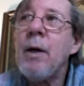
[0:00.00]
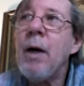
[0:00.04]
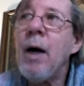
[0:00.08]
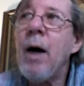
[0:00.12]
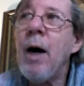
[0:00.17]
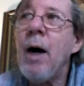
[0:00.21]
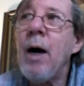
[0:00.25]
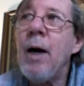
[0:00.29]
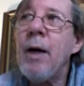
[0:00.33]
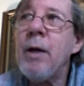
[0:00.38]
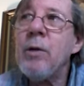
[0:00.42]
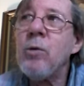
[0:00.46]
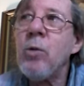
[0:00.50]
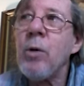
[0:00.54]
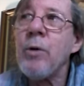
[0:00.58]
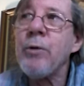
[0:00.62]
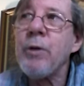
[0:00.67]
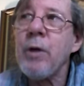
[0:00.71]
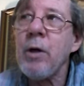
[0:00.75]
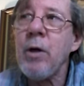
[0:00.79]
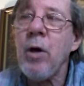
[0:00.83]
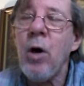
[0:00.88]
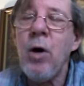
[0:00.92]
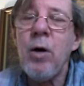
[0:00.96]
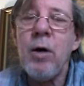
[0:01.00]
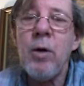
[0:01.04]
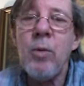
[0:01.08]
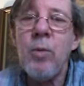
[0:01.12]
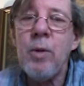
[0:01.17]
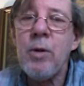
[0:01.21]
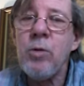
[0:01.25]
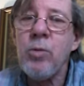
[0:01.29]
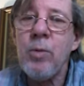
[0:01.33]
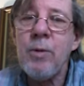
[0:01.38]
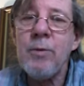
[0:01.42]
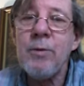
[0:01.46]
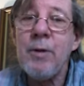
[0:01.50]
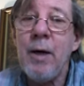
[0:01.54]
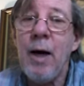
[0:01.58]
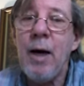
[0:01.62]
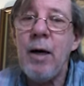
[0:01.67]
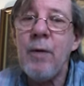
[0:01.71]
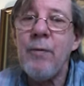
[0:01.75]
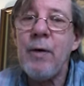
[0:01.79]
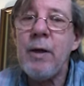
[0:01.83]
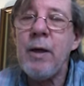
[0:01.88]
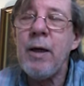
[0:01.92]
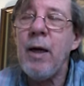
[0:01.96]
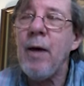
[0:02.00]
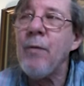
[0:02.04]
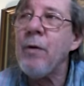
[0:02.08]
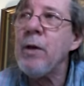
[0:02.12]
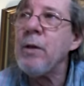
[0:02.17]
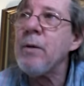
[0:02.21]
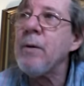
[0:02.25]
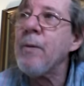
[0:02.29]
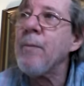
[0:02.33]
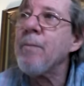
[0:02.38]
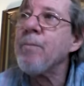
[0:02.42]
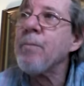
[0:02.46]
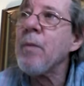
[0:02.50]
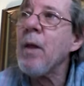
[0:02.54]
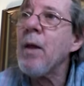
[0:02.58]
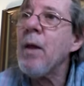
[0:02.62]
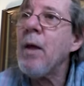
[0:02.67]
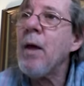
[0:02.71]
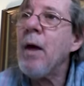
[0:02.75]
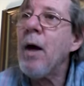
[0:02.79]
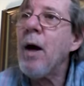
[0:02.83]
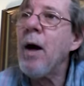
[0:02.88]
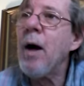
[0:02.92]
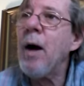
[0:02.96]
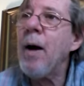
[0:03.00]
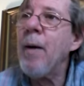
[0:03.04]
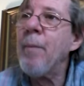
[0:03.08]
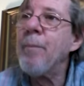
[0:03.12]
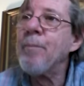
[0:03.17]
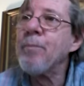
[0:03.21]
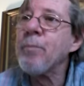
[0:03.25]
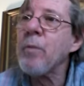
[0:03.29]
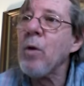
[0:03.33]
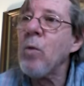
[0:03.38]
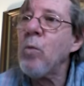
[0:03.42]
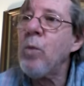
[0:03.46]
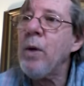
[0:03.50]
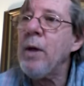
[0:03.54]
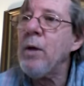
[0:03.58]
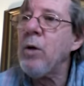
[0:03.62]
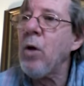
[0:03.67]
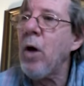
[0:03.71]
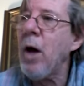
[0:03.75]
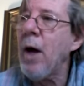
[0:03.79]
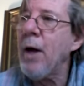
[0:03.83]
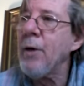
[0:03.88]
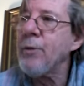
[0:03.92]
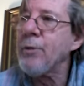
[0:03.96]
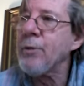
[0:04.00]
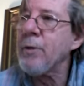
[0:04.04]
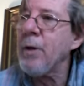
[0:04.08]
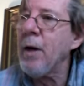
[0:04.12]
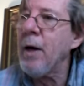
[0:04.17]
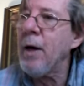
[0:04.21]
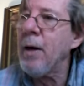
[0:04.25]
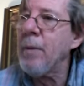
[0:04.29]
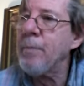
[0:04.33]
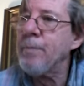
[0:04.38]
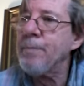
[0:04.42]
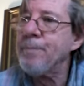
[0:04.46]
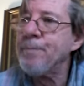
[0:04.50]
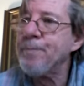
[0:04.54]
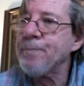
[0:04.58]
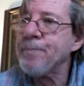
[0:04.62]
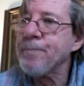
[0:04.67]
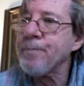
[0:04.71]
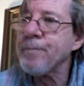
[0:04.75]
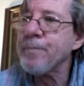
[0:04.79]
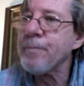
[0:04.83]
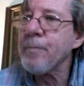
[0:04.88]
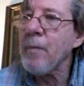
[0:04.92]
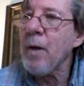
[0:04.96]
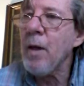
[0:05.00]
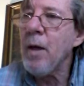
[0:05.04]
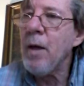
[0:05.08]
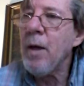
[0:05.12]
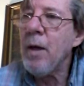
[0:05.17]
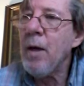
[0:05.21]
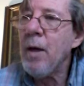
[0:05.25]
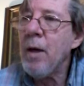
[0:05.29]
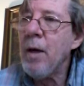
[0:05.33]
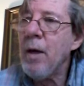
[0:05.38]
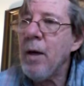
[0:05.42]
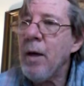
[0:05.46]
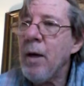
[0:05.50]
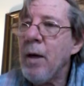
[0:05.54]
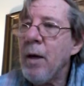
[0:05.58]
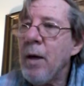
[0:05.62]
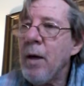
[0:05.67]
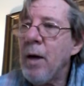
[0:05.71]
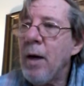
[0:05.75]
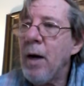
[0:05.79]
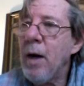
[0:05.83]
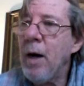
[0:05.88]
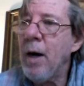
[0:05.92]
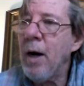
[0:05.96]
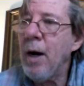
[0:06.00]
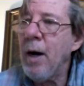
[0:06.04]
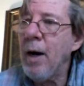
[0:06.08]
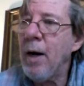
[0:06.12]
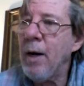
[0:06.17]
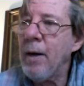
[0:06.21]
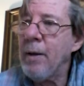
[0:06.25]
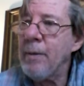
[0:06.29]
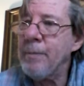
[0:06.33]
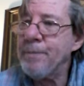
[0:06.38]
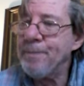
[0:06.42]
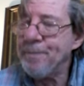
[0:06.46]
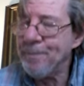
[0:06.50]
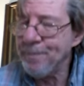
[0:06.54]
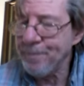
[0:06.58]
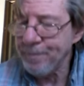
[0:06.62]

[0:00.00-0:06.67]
uh, in North Dakota, which was kind of a given. Um, we lost. Um, uh,